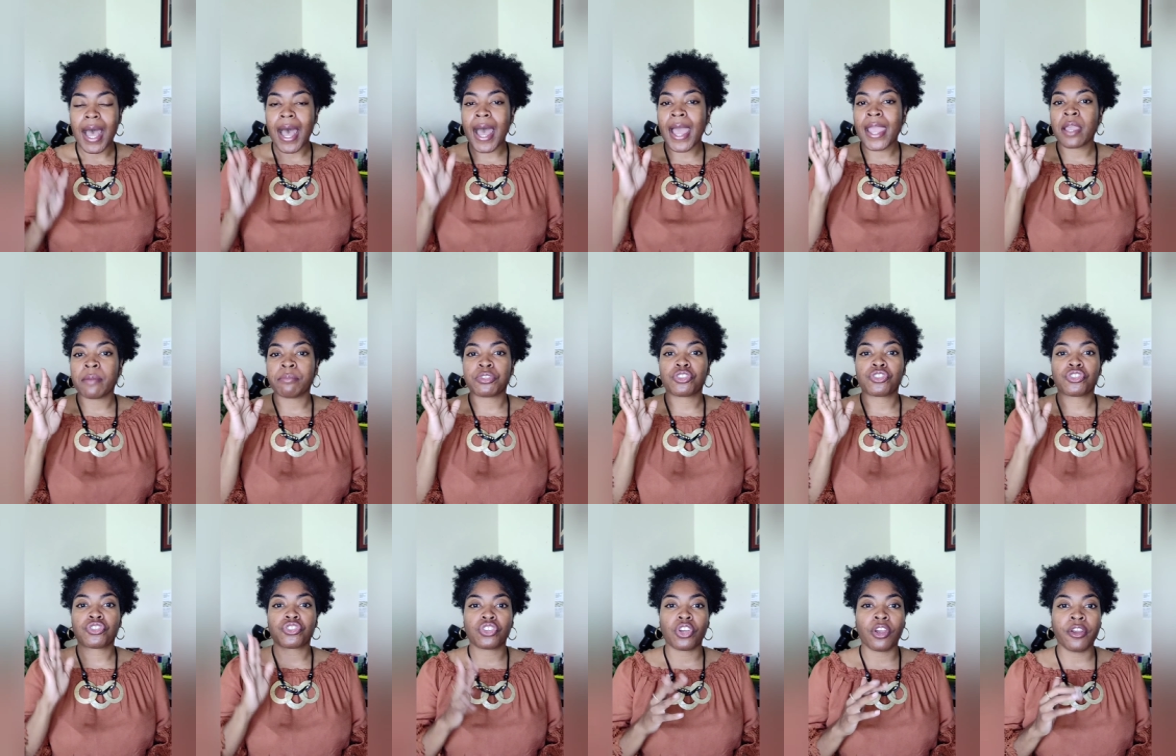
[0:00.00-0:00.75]
I am
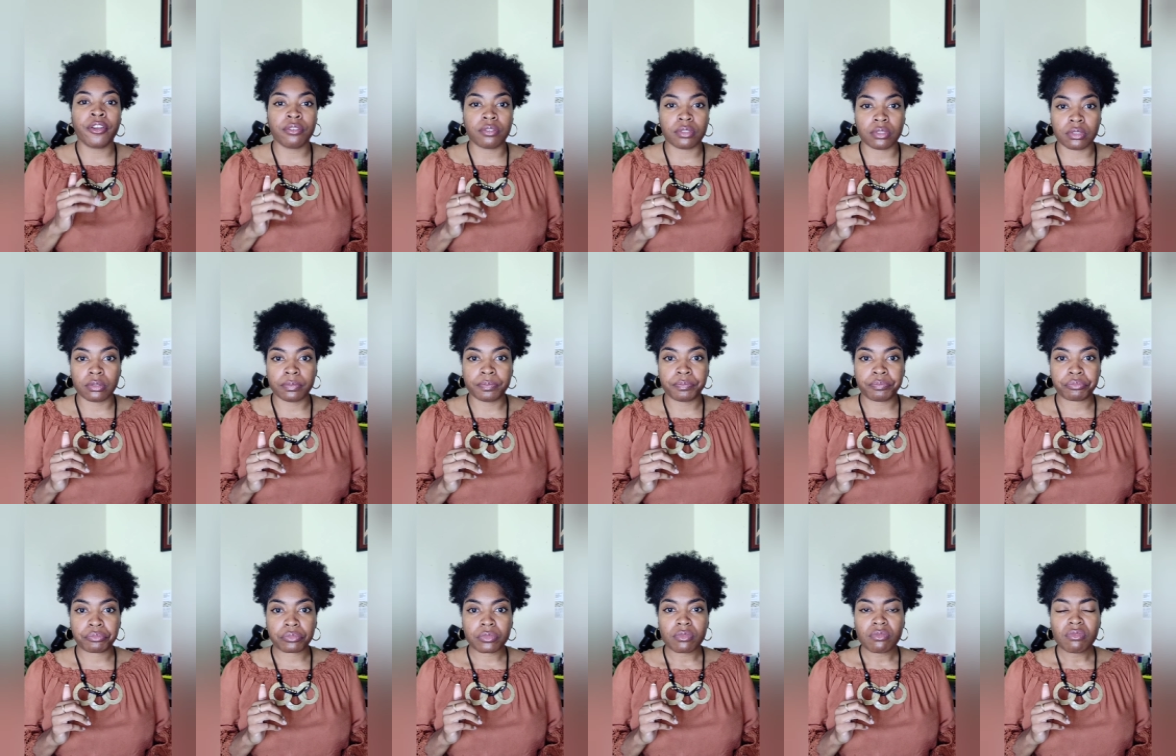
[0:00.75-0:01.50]

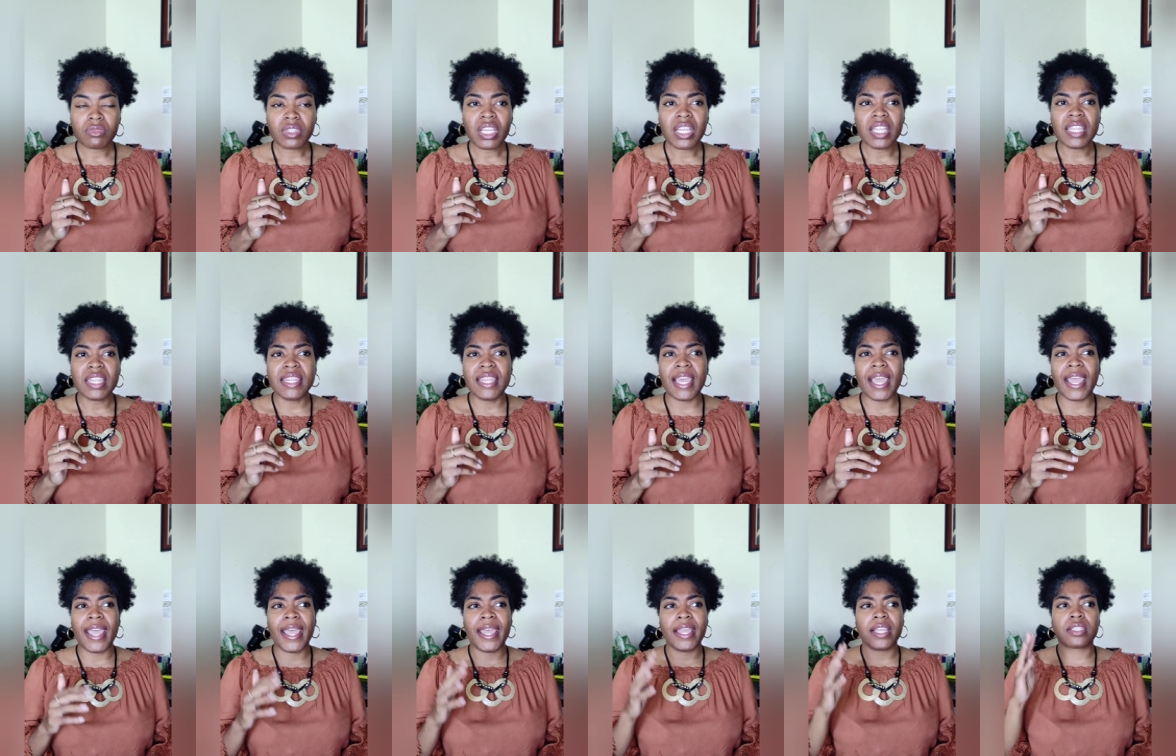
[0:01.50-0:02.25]
certain
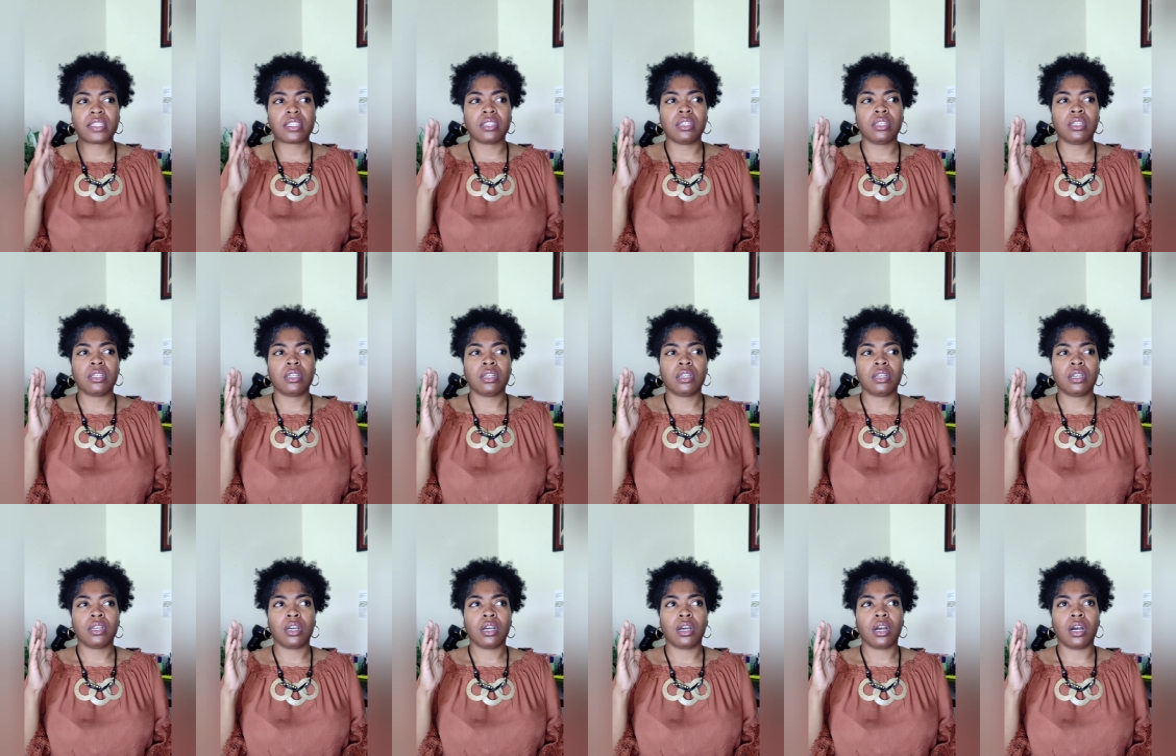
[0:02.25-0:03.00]
that
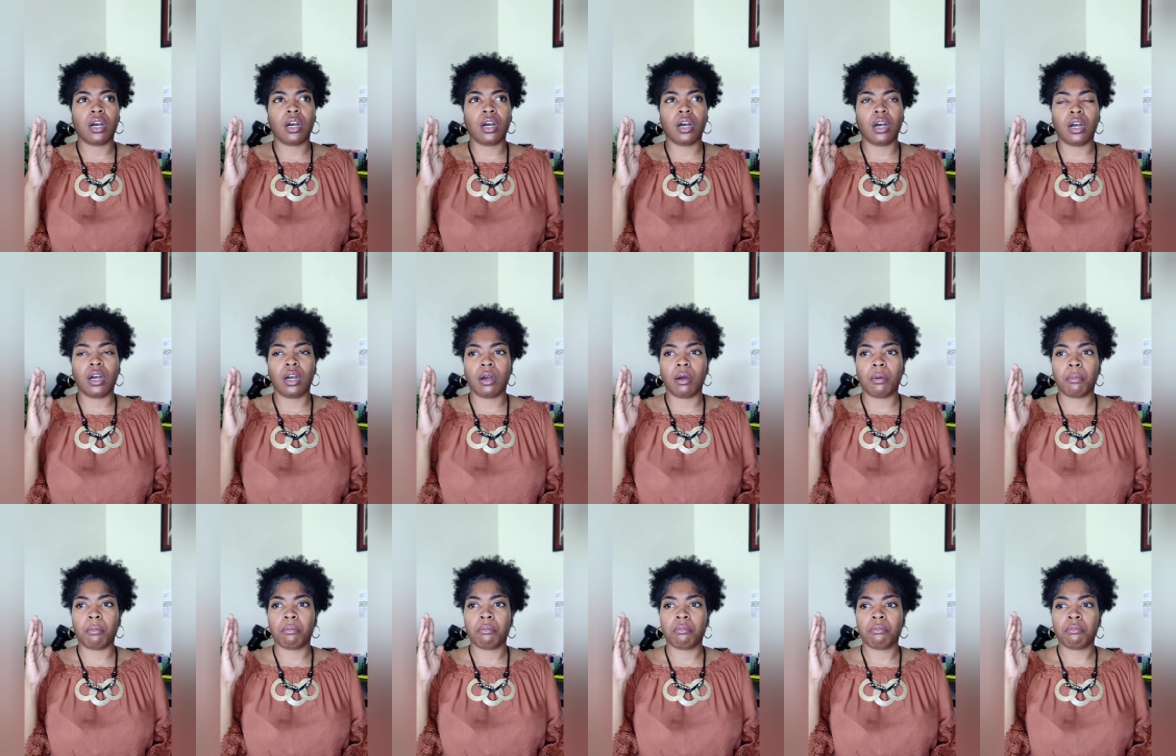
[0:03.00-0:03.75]

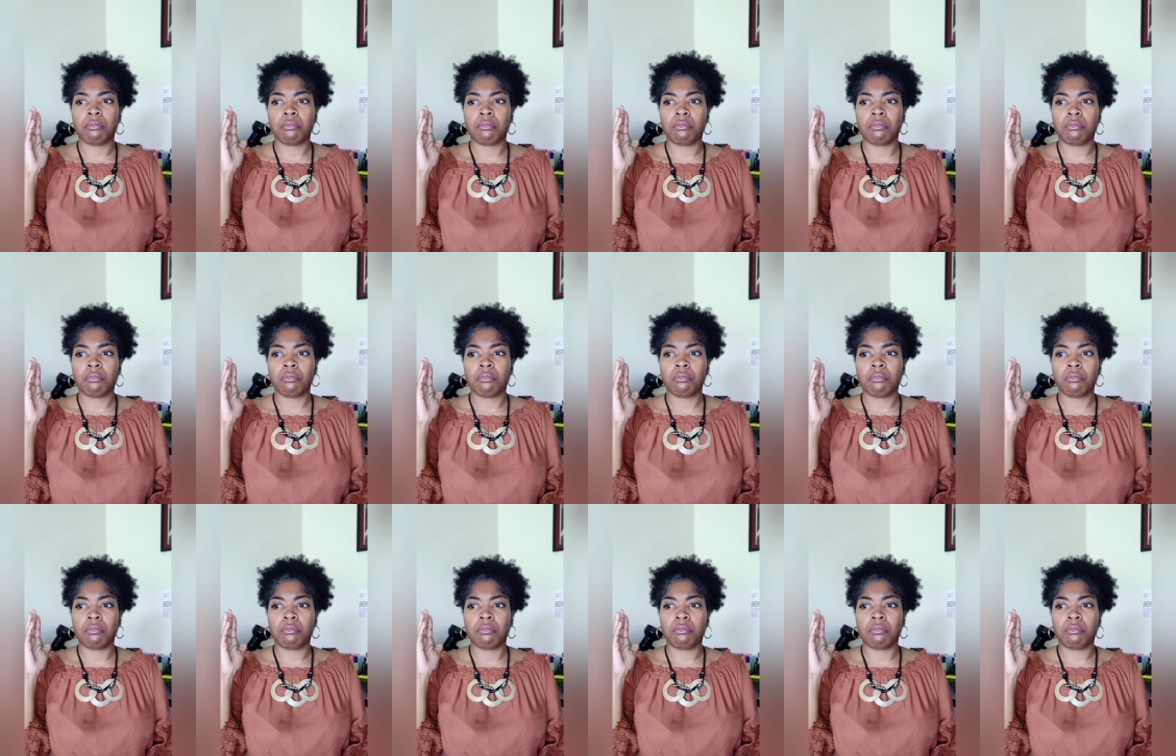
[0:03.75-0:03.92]
I